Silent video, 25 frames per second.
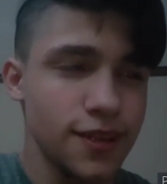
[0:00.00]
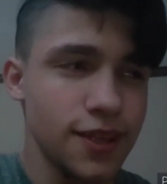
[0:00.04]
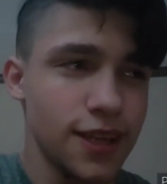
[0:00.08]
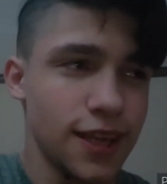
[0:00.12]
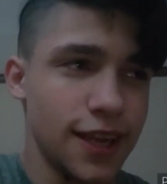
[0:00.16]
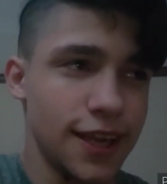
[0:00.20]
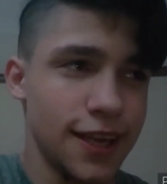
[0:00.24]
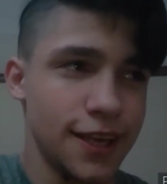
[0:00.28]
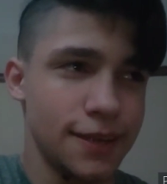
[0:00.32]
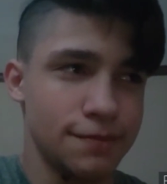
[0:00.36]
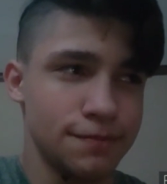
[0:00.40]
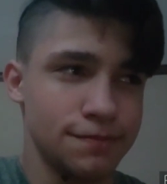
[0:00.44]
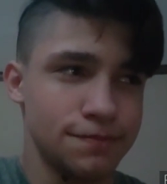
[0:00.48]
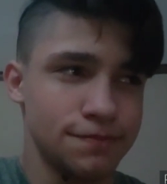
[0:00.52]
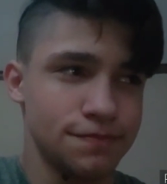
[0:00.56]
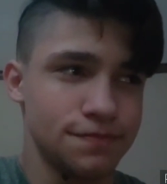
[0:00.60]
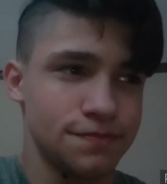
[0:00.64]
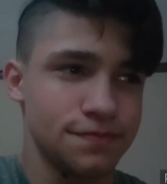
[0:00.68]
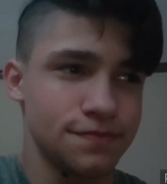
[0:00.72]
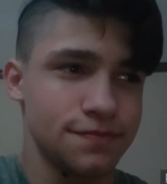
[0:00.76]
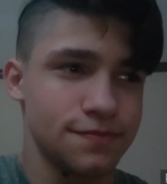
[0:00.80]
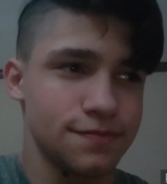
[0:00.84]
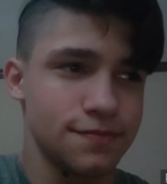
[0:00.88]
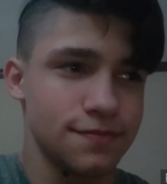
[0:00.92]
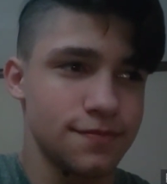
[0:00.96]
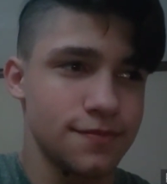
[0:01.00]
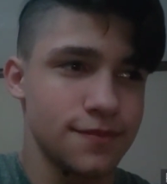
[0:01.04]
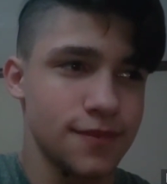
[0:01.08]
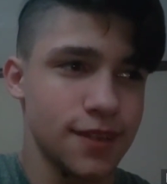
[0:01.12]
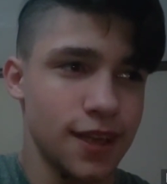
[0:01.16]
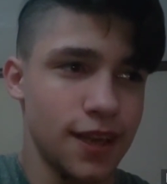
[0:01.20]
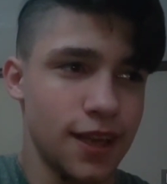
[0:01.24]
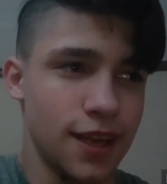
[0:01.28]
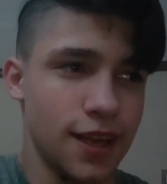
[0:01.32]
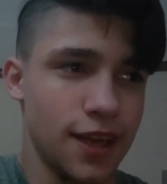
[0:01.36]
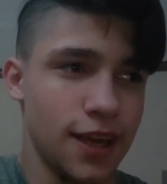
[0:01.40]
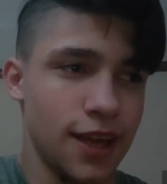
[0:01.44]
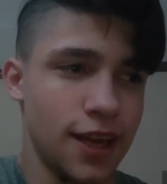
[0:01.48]
And
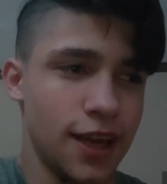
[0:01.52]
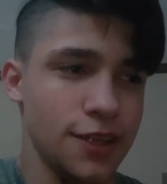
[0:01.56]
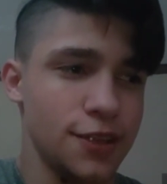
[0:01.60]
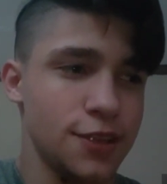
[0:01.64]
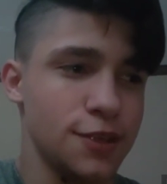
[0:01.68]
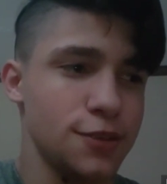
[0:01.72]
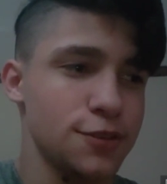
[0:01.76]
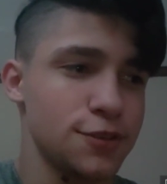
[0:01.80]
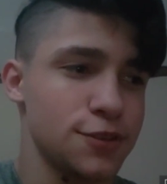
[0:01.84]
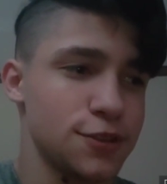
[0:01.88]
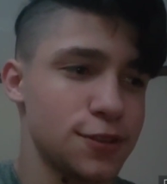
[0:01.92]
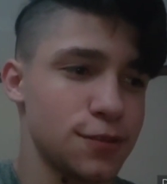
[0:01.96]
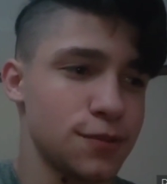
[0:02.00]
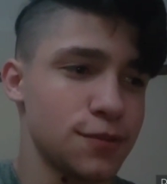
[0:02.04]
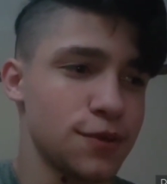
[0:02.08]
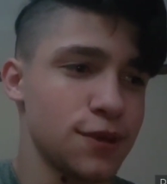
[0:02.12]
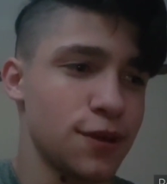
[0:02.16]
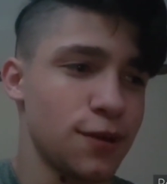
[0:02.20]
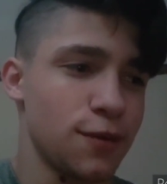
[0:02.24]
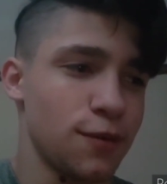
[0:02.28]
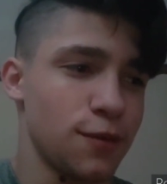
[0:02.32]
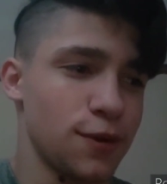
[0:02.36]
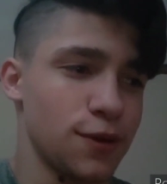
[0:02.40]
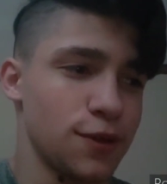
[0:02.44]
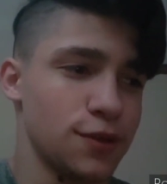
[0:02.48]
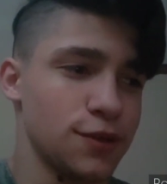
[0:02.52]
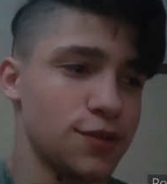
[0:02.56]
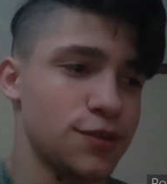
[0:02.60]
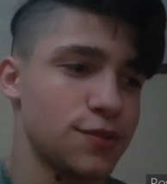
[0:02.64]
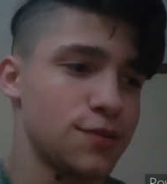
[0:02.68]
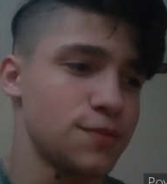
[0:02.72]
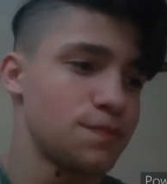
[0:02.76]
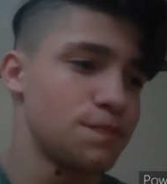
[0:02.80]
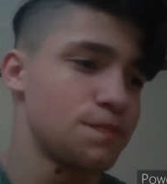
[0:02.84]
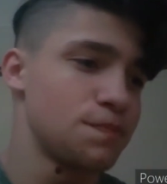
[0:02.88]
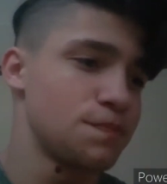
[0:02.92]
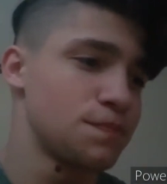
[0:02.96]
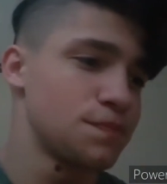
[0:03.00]
I know some y'all would have
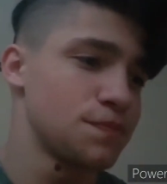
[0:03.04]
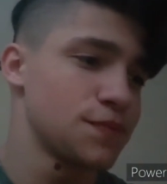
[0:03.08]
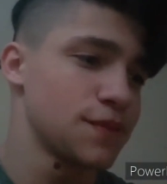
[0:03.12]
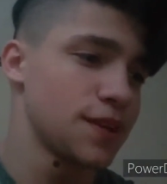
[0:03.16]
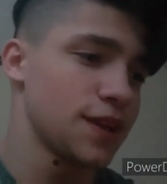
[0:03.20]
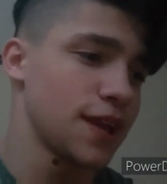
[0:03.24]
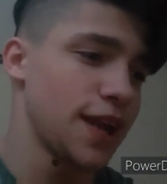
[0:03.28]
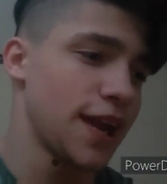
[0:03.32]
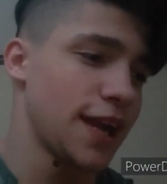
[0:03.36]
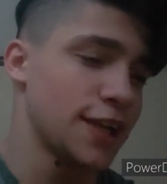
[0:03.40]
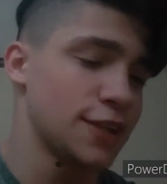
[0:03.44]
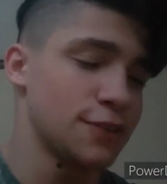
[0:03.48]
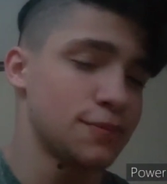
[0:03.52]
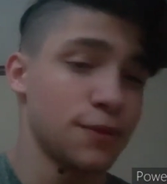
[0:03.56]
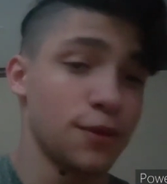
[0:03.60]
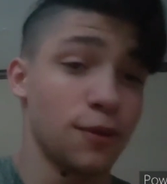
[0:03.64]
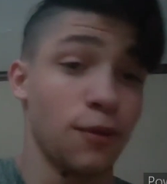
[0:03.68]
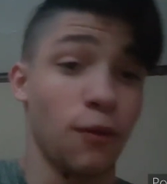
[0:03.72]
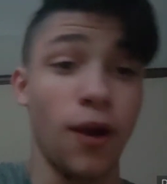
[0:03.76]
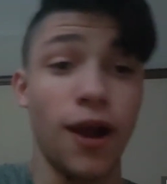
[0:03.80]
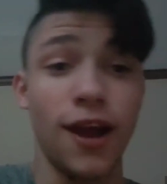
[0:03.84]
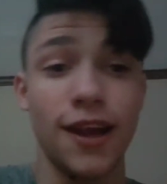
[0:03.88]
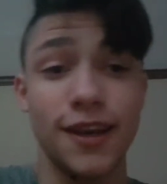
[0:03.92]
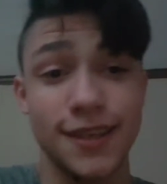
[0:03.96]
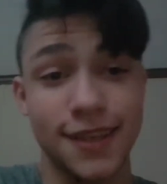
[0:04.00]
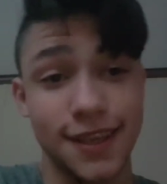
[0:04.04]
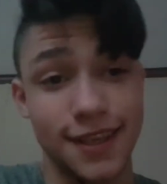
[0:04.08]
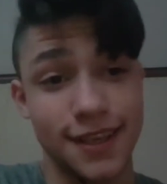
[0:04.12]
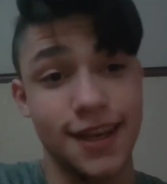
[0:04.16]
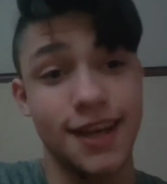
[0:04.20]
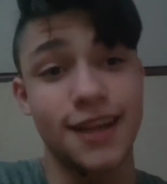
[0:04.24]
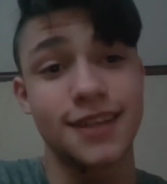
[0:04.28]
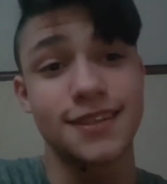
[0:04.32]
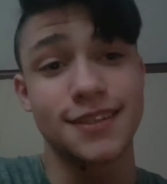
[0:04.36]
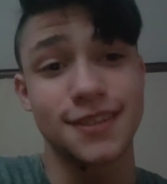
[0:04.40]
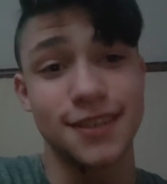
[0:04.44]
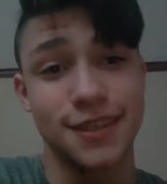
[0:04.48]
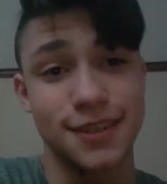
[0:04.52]
asked me, why didn't
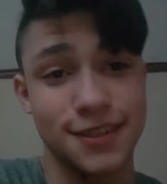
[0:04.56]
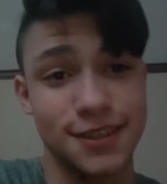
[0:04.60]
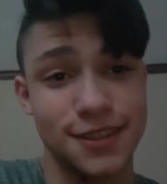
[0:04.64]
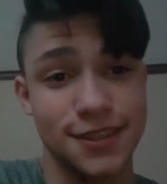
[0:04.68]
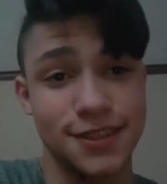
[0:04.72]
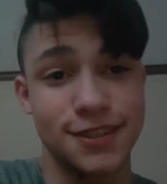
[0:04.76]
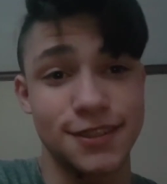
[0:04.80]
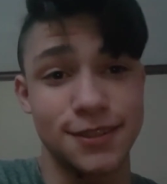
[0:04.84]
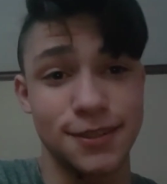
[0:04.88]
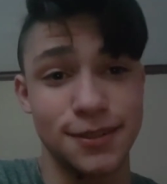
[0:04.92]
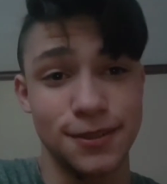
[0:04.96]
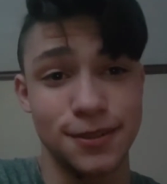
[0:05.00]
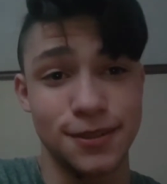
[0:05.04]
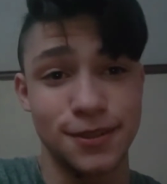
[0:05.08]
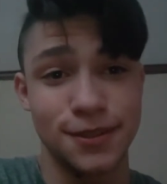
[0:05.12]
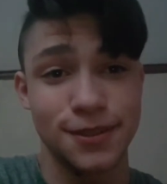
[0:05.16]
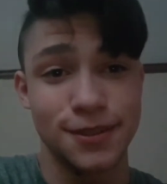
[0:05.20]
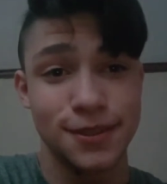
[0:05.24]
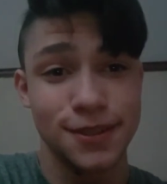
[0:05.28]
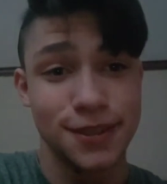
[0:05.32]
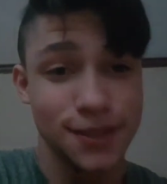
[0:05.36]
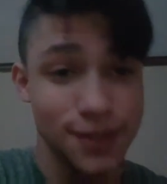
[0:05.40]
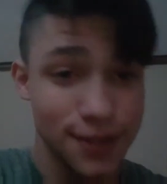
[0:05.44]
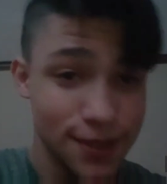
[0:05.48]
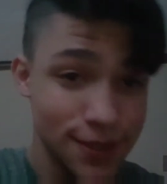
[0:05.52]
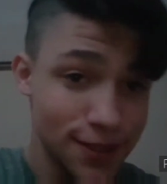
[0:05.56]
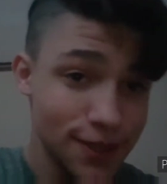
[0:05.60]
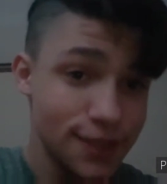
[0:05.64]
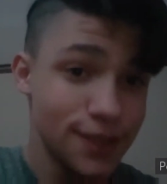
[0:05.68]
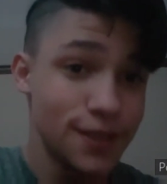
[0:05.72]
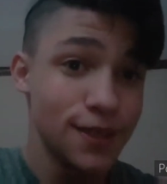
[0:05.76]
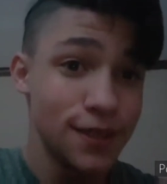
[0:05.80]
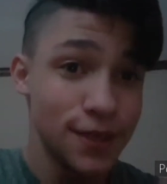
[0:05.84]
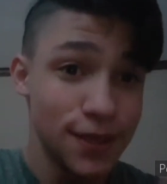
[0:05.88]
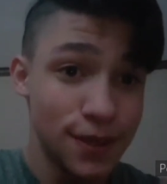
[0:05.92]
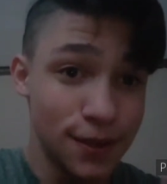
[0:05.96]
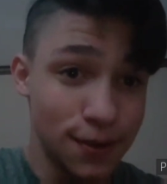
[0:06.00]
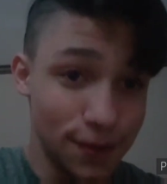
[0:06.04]
I tell you sooner?
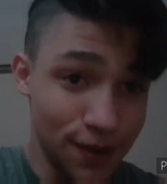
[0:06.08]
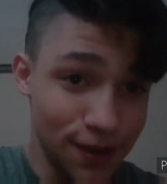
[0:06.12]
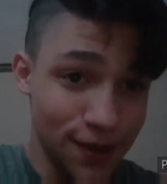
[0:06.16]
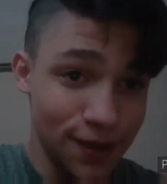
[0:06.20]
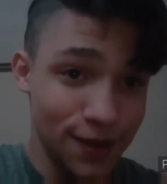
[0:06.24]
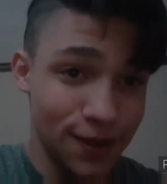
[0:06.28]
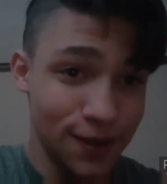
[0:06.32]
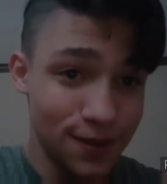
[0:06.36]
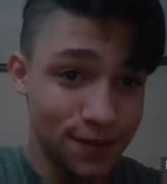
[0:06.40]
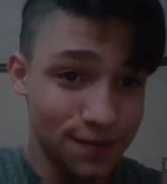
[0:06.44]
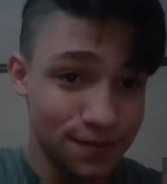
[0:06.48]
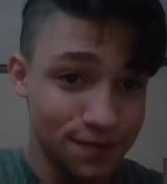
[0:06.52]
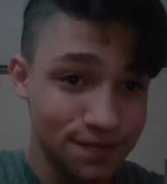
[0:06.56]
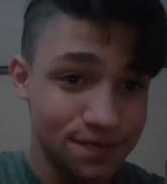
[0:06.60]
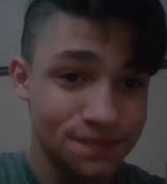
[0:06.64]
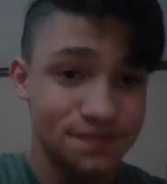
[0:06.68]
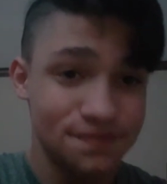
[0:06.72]
Well,